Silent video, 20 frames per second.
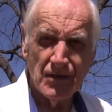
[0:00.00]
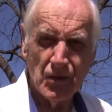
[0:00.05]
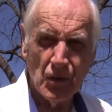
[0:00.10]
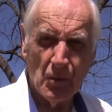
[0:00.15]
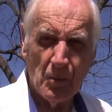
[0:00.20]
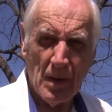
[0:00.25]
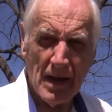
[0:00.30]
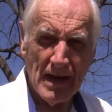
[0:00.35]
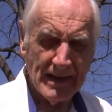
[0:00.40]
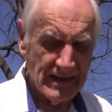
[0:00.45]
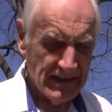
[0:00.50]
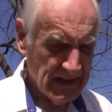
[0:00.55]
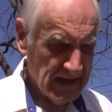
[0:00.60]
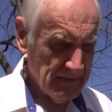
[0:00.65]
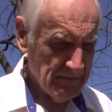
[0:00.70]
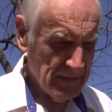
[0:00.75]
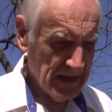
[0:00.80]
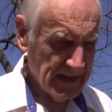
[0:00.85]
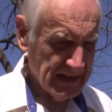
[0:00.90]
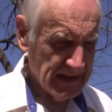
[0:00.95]
Joe Biden
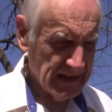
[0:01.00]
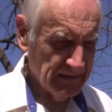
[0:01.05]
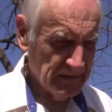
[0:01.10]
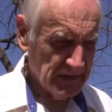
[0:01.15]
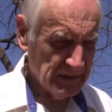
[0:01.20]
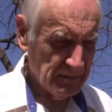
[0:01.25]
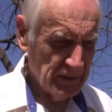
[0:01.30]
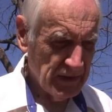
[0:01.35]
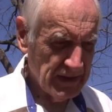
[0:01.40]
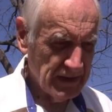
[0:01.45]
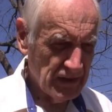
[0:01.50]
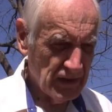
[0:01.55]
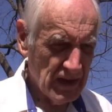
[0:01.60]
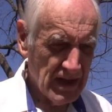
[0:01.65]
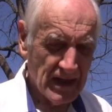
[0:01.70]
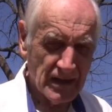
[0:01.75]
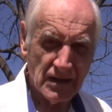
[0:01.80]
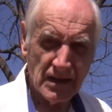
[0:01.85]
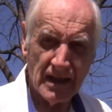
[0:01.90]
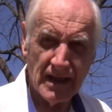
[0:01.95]
came by to give a speech. He
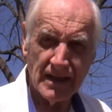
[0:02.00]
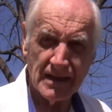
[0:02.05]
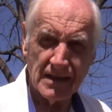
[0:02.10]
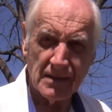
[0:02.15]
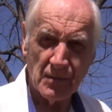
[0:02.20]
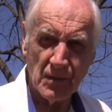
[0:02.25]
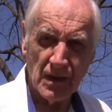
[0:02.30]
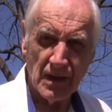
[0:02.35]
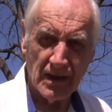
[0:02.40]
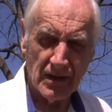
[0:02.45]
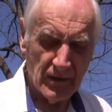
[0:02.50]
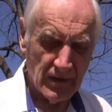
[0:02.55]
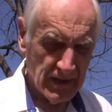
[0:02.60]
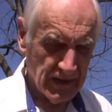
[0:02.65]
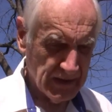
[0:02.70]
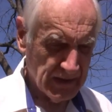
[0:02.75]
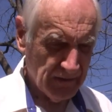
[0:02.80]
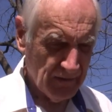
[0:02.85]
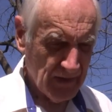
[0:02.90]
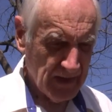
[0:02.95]
actually had some color in
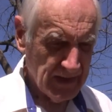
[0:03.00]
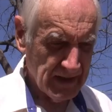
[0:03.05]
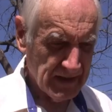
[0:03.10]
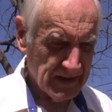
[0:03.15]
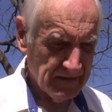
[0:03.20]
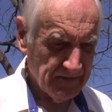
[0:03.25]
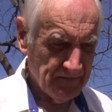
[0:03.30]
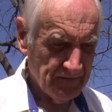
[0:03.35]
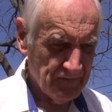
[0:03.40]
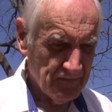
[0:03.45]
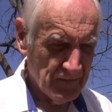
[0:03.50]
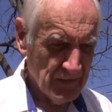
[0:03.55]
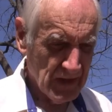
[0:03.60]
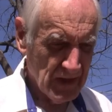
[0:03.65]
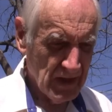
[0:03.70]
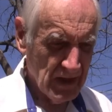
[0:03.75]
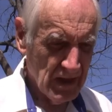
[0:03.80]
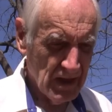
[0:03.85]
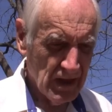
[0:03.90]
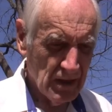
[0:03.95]
his face.
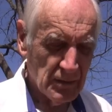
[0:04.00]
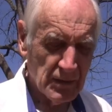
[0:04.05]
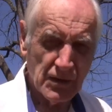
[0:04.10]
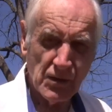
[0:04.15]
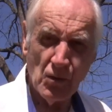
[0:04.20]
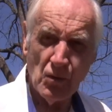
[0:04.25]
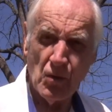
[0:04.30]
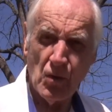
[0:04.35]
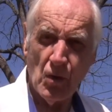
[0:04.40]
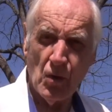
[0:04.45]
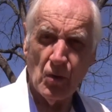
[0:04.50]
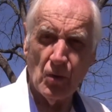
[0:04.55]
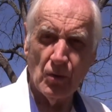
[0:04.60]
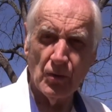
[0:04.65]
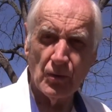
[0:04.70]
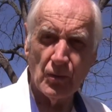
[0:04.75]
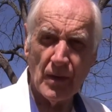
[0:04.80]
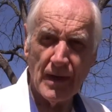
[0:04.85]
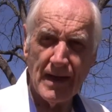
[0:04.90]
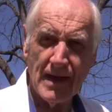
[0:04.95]
It was so
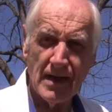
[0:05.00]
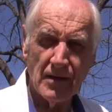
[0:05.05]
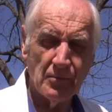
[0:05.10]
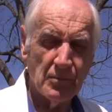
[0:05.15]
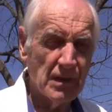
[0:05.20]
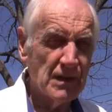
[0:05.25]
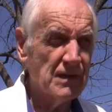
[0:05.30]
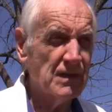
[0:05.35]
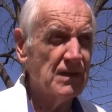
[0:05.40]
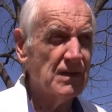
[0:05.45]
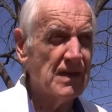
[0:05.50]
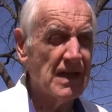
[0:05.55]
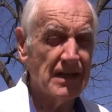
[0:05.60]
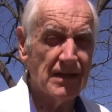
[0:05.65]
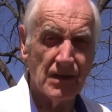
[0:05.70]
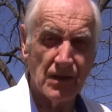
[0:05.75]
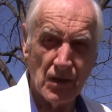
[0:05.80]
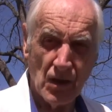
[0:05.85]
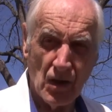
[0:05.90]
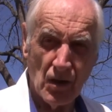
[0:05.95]
cold, Greyhound buses
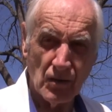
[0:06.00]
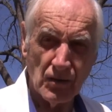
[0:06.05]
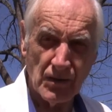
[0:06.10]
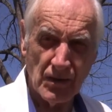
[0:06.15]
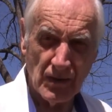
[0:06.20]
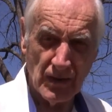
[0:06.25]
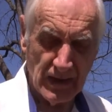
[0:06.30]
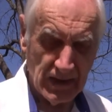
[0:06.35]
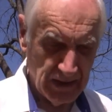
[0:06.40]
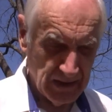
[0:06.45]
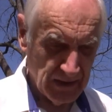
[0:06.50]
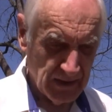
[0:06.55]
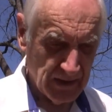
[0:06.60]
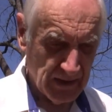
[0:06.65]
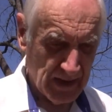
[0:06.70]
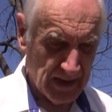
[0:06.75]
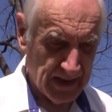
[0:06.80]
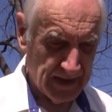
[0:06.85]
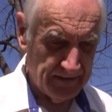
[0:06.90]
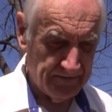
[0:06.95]
had the dogs on the
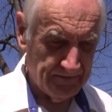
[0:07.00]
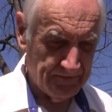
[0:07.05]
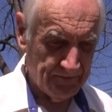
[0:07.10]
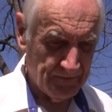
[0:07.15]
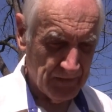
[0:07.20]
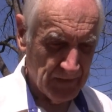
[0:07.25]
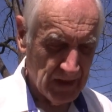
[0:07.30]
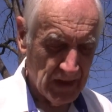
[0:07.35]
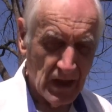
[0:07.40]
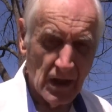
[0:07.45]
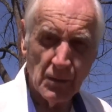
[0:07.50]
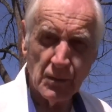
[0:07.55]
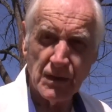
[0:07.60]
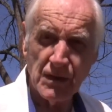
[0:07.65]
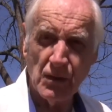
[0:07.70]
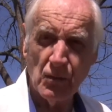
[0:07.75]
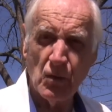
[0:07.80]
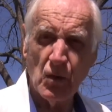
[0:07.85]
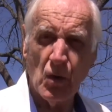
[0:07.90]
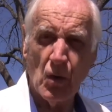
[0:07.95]
inside. It was
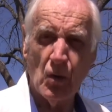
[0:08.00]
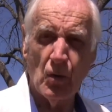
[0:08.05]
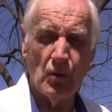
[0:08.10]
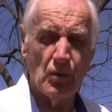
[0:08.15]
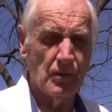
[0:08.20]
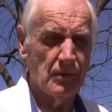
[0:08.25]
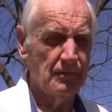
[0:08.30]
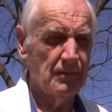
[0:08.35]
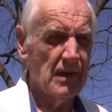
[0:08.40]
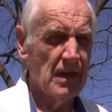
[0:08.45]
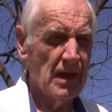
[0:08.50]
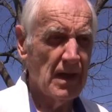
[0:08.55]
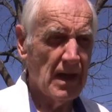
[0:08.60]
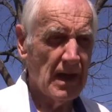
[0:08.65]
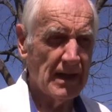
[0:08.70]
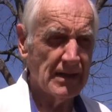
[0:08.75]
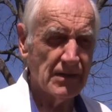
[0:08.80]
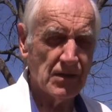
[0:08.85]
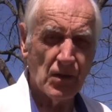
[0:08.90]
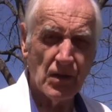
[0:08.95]
so cold,
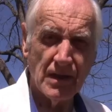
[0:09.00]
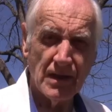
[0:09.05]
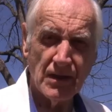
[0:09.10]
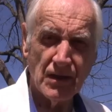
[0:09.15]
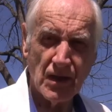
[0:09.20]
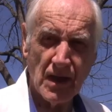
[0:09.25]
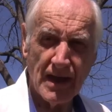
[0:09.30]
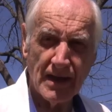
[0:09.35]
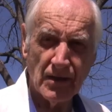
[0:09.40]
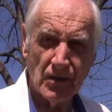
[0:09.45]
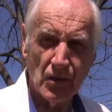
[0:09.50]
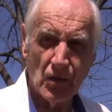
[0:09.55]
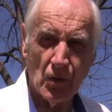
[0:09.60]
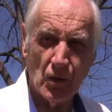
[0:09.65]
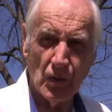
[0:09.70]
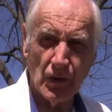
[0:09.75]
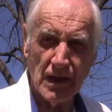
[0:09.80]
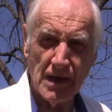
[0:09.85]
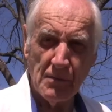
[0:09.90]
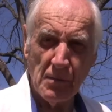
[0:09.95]
I saw a hitchhiker
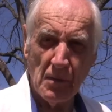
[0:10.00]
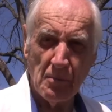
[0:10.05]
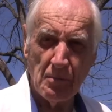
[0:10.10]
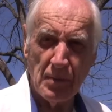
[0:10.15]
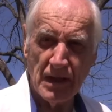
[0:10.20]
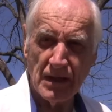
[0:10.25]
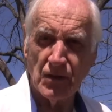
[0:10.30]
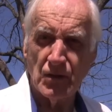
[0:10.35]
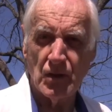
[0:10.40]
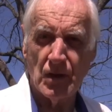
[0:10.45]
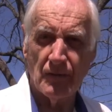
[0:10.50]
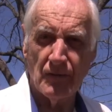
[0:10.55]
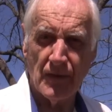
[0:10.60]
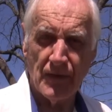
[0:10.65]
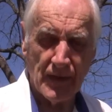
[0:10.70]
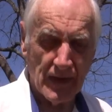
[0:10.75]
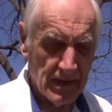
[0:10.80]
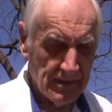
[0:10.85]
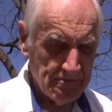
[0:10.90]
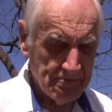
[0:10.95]
holding up a picture of a
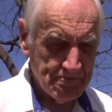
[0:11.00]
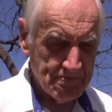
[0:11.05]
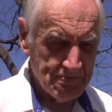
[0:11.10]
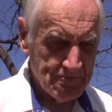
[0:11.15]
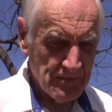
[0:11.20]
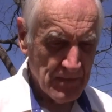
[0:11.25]
thumb.